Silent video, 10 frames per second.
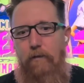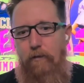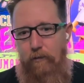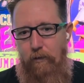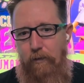
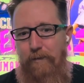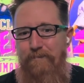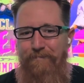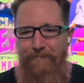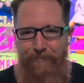So,
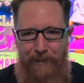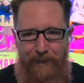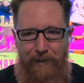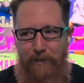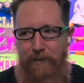
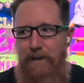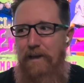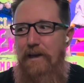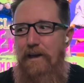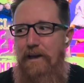
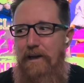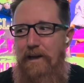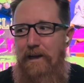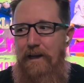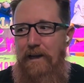
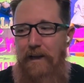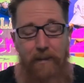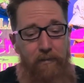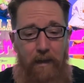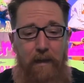
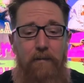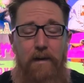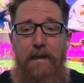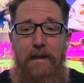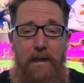there's even
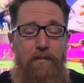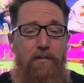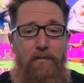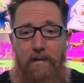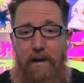a guest
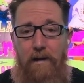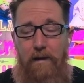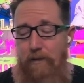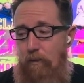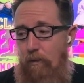
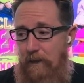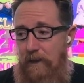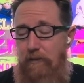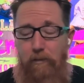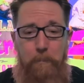star or
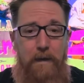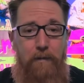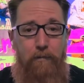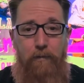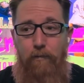guest
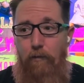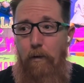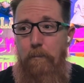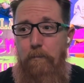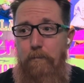appearance
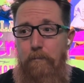from